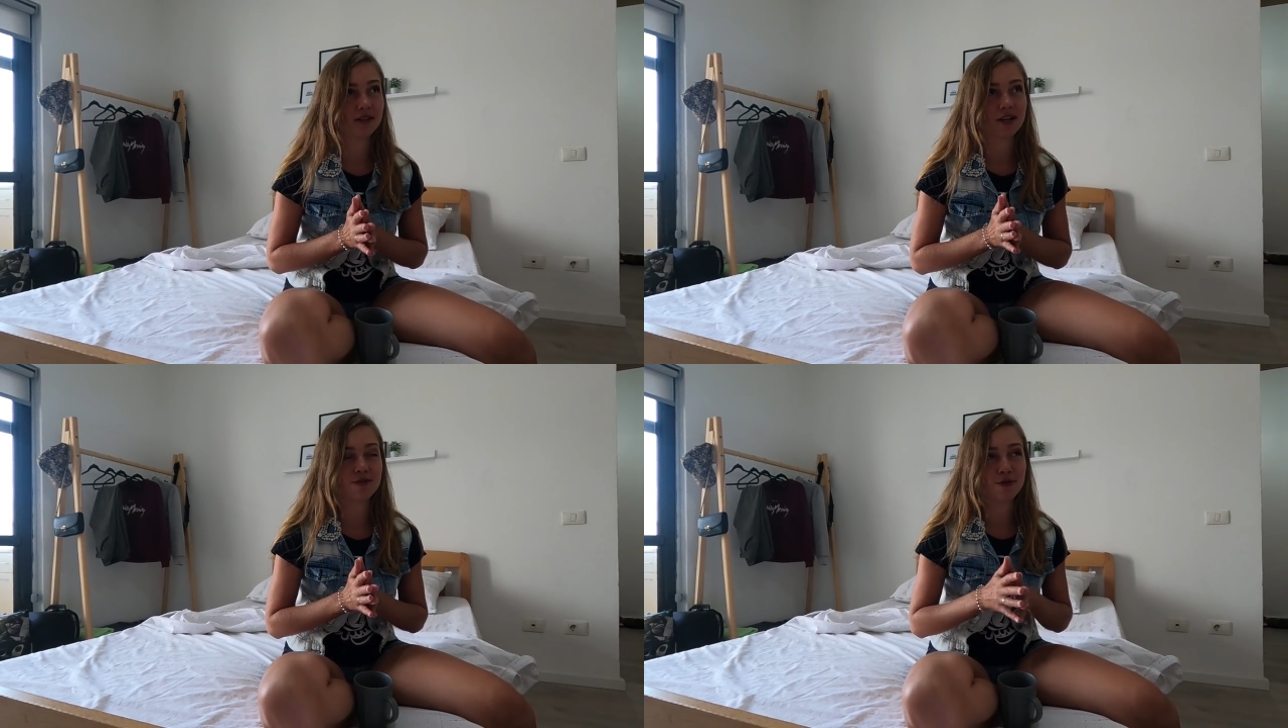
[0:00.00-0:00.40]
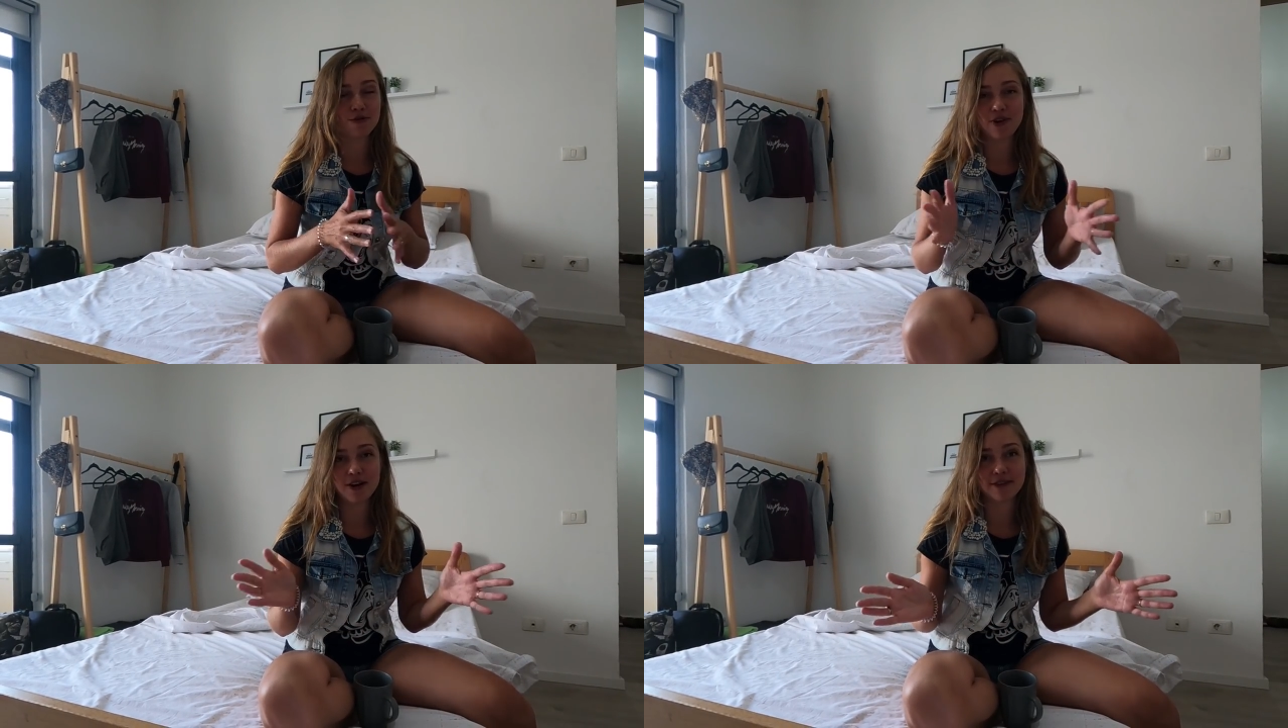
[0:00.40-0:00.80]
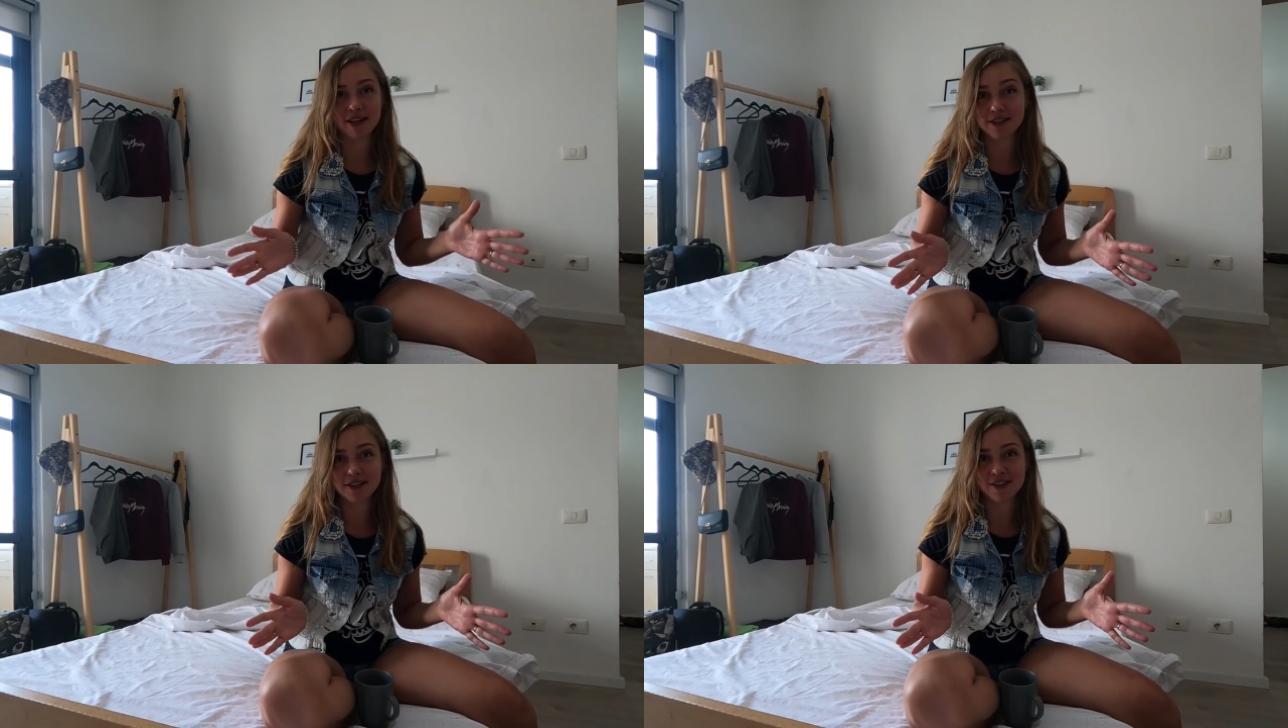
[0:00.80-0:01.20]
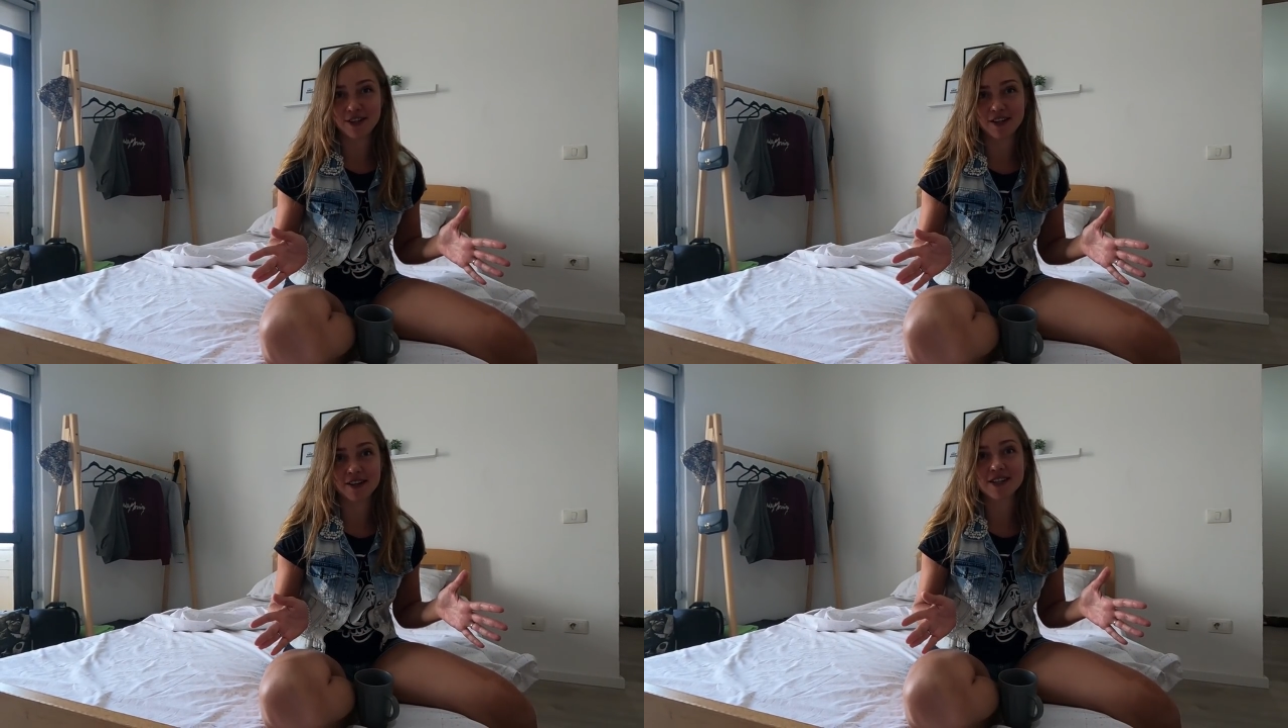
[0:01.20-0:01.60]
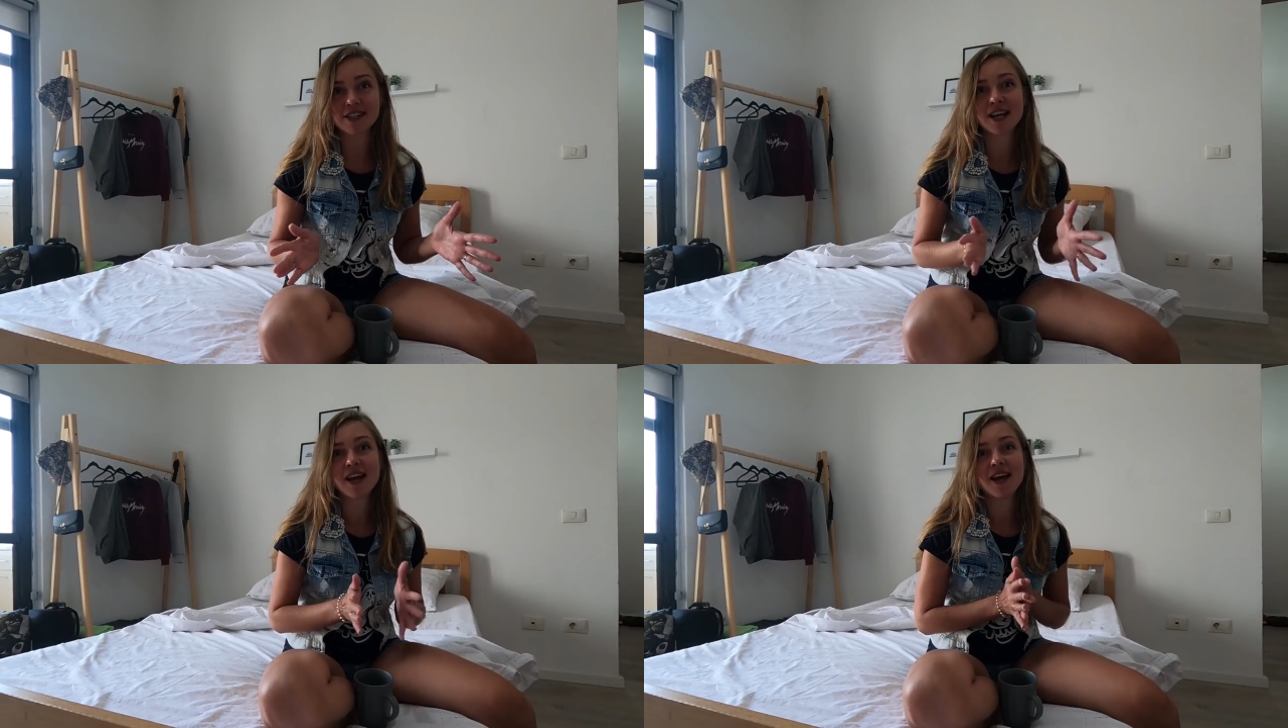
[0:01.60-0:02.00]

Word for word: like for 500 years.